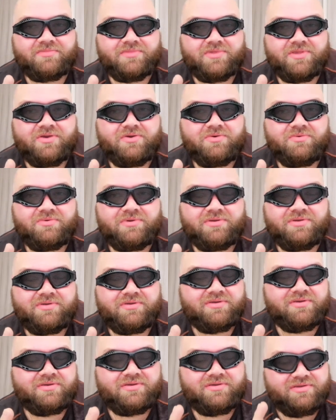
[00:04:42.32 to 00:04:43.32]
you know,
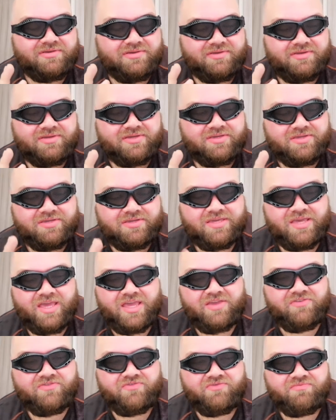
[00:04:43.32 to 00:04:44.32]

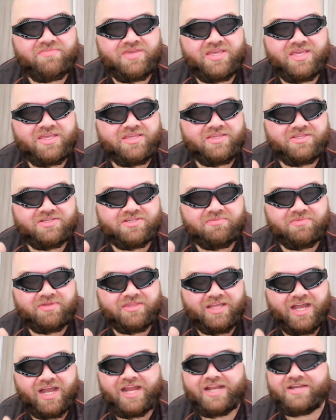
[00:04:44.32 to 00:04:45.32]
gave me something
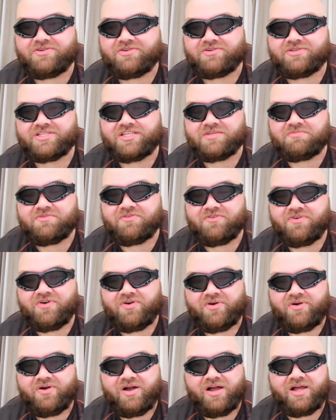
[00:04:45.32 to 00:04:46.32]
that I'd not seen
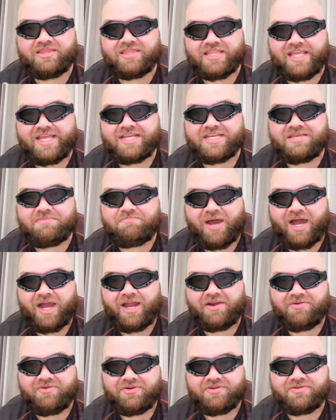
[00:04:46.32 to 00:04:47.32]
before, a lady
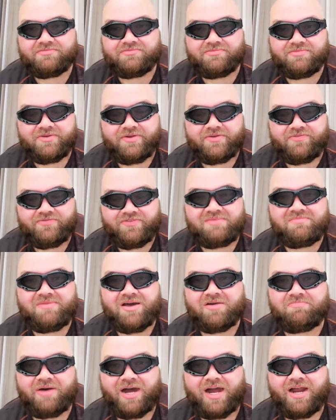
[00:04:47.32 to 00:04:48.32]
pirate, a
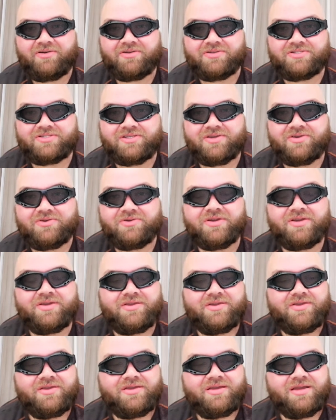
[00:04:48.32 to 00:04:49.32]
female pirate. So,
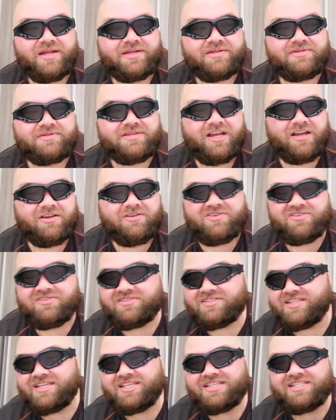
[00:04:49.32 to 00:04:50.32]
and of
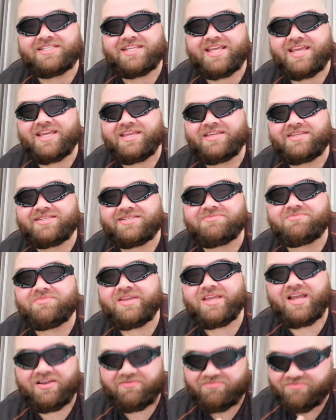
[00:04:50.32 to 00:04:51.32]
course these days
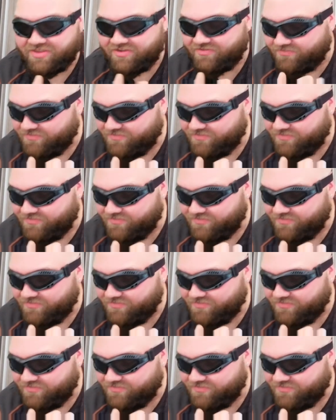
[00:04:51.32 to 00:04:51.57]
we have the